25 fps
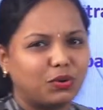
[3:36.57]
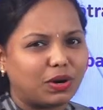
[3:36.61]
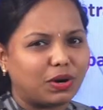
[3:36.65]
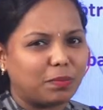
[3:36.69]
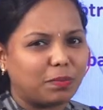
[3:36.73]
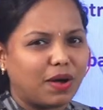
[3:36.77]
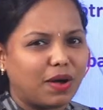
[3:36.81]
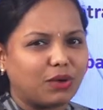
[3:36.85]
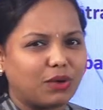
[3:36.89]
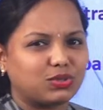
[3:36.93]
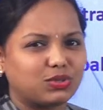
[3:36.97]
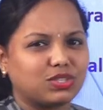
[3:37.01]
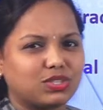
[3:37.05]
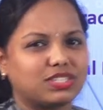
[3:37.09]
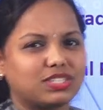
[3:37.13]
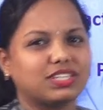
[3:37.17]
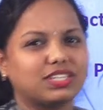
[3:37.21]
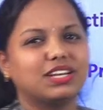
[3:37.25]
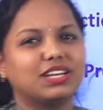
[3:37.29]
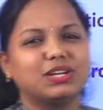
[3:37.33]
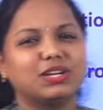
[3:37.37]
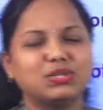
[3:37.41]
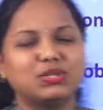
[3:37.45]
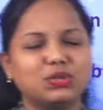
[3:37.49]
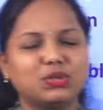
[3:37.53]
about it.
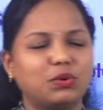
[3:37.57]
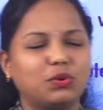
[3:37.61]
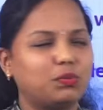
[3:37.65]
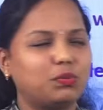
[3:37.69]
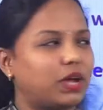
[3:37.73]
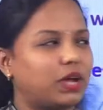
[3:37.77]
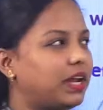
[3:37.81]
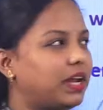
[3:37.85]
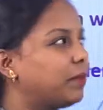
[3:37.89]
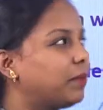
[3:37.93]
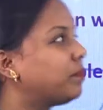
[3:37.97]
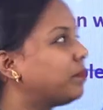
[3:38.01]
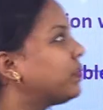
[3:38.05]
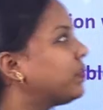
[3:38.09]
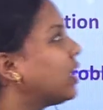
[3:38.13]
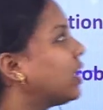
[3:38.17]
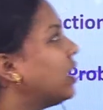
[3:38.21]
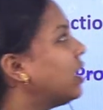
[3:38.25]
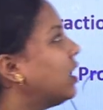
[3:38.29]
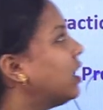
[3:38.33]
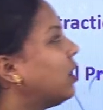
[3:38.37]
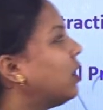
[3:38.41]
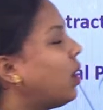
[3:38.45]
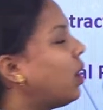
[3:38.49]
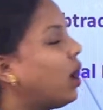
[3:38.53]
Don't worry.
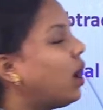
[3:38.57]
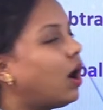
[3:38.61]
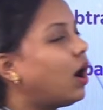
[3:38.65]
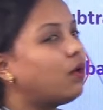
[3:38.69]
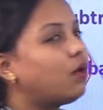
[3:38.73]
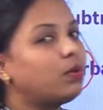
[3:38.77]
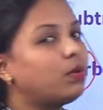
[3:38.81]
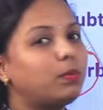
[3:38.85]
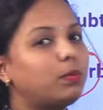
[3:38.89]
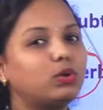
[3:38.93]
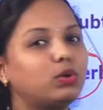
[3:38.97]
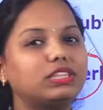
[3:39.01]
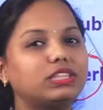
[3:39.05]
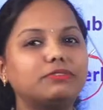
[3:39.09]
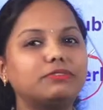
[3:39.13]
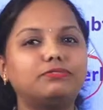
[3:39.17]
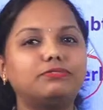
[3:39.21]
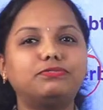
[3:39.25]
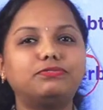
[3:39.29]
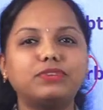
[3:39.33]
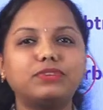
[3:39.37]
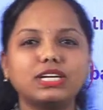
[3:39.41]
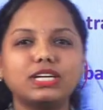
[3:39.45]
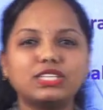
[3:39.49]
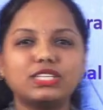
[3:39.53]
How about the
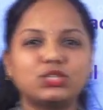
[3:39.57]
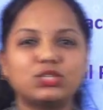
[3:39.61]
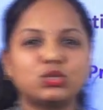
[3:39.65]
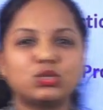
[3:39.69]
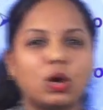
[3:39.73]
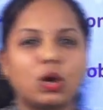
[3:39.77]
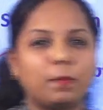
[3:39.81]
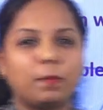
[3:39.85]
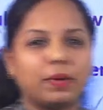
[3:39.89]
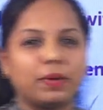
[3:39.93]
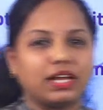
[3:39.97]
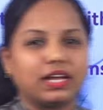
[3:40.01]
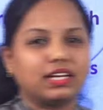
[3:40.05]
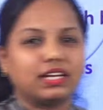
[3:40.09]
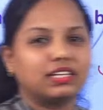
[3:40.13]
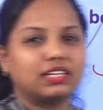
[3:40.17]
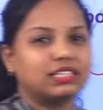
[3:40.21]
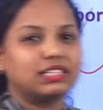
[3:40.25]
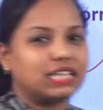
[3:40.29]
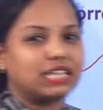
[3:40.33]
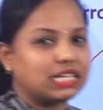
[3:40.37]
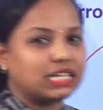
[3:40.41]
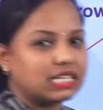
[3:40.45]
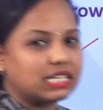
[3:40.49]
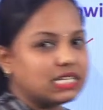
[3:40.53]
first topic,
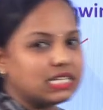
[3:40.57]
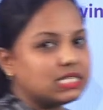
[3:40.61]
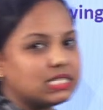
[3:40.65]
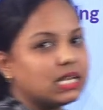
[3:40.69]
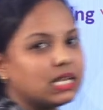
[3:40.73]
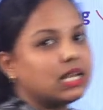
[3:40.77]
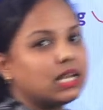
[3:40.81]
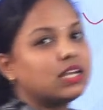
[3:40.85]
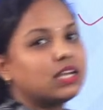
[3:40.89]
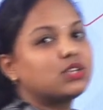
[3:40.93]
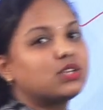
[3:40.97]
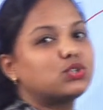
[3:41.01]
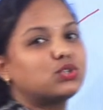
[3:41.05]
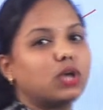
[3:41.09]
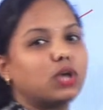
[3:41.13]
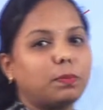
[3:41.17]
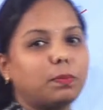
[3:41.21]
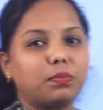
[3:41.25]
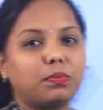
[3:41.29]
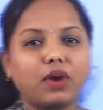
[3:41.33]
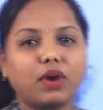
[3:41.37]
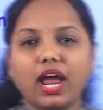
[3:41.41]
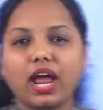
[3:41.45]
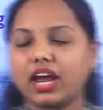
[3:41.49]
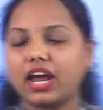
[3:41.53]
that is
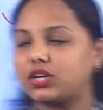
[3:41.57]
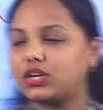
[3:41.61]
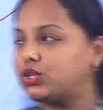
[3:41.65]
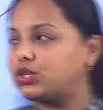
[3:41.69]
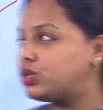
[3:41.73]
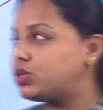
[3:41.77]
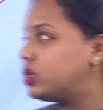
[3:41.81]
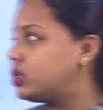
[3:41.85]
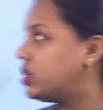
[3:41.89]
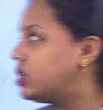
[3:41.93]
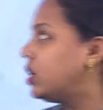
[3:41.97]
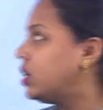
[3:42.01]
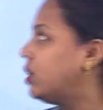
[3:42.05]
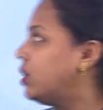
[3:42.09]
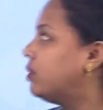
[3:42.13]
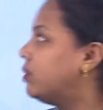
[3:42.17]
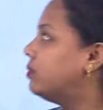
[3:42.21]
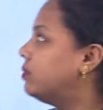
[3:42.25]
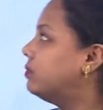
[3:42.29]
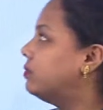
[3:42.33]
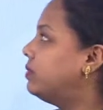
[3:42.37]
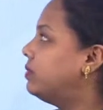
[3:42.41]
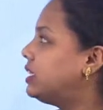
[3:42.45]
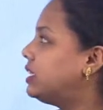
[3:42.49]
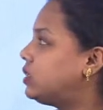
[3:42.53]
subtraction
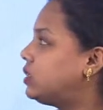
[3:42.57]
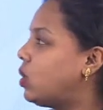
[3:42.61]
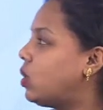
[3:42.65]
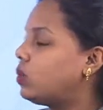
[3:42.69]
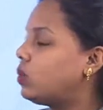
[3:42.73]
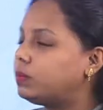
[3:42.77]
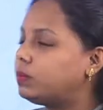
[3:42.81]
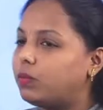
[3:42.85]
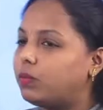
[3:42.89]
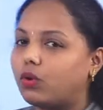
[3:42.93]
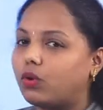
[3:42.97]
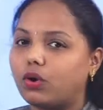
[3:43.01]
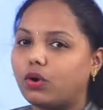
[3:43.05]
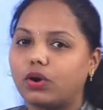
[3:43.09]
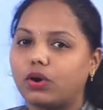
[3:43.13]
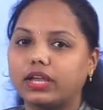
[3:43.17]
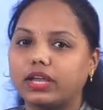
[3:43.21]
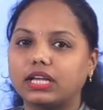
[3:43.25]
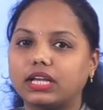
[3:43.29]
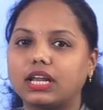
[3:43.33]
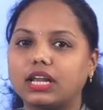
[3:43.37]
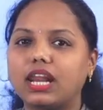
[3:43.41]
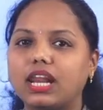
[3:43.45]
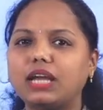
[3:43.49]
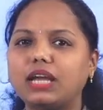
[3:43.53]
without borrowing?
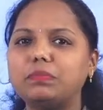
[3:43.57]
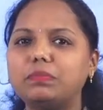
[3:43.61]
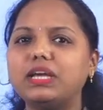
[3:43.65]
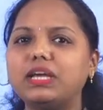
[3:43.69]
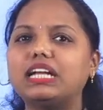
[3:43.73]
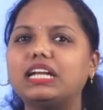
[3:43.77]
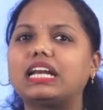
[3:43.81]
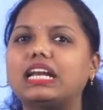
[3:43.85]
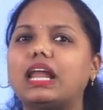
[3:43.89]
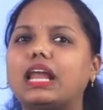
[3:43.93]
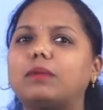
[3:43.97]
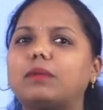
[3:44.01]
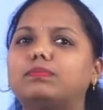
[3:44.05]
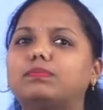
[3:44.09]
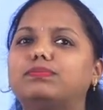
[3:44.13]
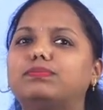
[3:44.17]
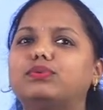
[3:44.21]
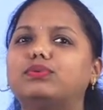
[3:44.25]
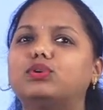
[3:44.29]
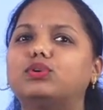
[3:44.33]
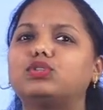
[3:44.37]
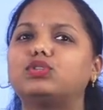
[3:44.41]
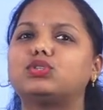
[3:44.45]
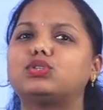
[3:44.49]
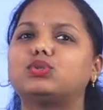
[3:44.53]
Let me club
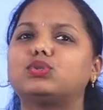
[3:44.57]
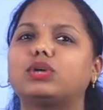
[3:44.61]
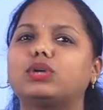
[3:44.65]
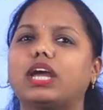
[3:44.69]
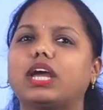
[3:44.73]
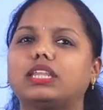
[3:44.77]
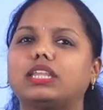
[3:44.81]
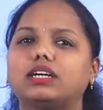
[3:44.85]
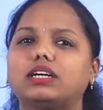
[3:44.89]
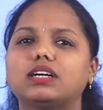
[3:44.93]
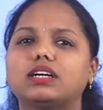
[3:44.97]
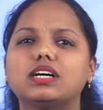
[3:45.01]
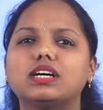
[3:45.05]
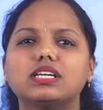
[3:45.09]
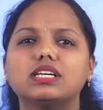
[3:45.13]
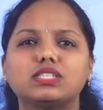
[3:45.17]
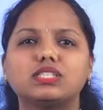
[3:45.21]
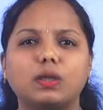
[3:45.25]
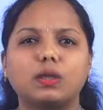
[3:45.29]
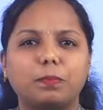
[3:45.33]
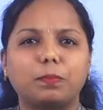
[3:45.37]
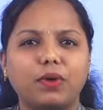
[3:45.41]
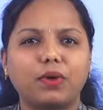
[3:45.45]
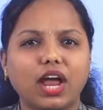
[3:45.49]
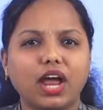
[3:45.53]
both together.
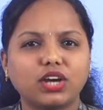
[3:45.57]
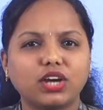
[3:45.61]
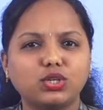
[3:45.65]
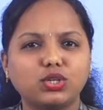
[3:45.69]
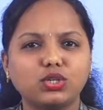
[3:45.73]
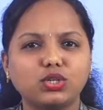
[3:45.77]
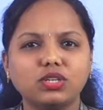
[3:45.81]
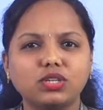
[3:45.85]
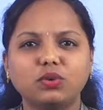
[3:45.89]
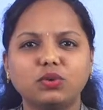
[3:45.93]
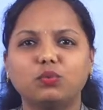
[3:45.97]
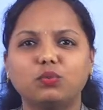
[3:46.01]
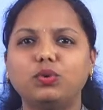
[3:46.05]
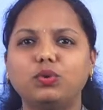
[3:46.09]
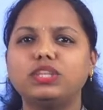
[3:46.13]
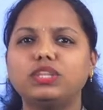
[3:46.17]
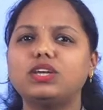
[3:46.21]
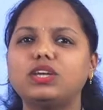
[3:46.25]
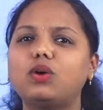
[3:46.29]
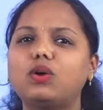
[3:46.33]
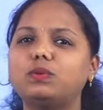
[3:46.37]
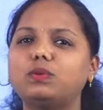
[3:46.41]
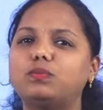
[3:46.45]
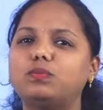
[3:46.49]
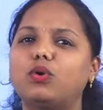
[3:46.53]
Subtraction
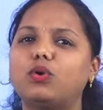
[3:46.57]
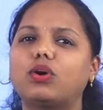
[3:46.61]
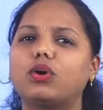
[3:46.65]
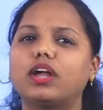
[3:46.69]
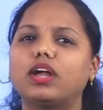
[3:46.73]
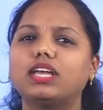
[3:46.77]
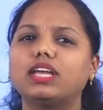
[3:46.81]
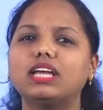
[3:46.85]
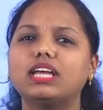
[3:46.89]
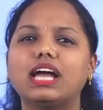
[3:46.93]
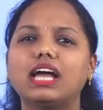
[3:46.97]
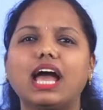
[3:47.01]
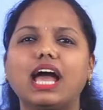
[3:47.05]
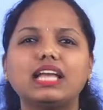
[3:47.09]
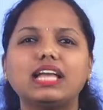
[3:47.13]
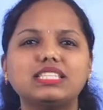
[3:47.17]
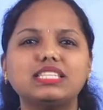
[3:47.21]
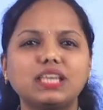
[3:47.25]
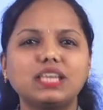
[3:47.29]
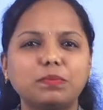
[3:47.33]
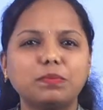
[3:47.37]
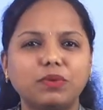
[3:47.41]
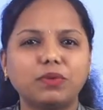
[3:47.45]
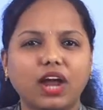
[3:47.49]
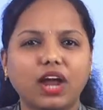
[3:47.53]
without borrowing and
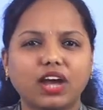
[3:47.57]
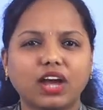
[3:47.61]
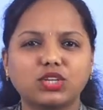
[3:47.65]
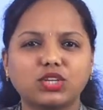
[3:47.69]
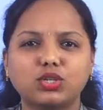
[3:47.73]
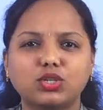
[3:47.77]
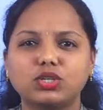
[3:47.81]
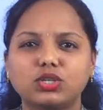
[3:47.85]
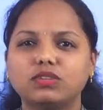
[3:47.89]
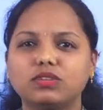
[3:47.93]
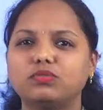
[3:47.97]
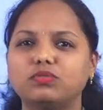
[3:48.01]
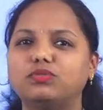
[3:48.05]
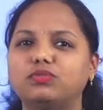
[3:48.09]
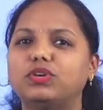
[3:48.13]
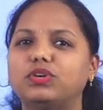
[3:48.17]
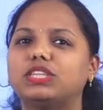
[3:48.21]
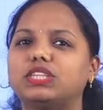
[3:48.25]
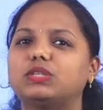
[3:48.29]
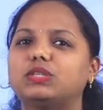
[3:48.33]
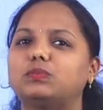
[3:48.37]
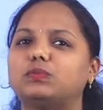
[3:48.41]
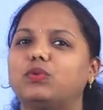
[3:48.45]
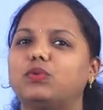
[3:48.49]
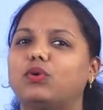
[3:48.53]
subtraction
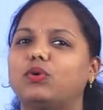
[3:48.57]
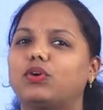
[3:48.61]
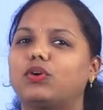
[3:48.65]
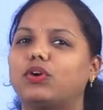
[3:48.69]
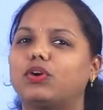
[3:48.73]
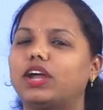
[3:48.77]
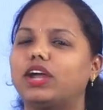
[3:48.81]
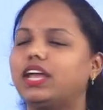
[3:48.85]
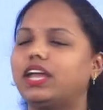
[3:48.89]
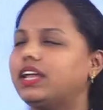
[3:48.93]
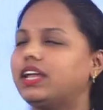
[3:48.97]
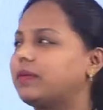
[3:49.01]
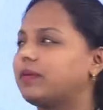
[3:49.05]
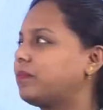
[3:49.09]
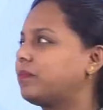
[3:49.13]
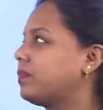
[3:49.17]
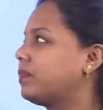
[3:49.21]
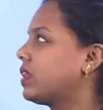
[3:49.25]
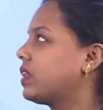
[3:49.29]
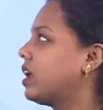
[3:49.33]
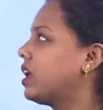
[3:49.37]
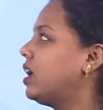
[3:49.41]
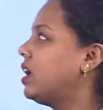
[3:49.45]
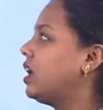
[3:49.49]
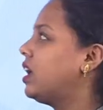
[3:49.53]
with borrowing.
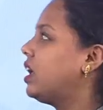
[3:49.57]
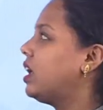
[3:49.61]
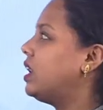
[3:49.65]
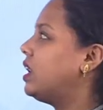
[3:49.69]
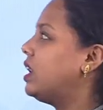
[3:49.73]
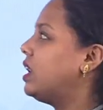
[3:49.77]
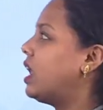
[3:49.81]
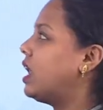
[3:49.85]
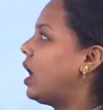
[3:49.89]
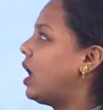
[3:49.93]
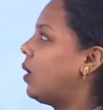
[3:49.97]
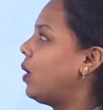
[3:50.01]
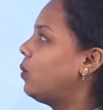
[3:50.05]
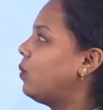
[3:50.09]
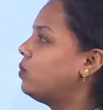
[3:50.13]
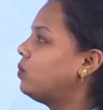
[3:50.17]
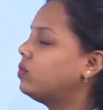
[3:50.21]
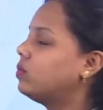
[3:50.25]
Now,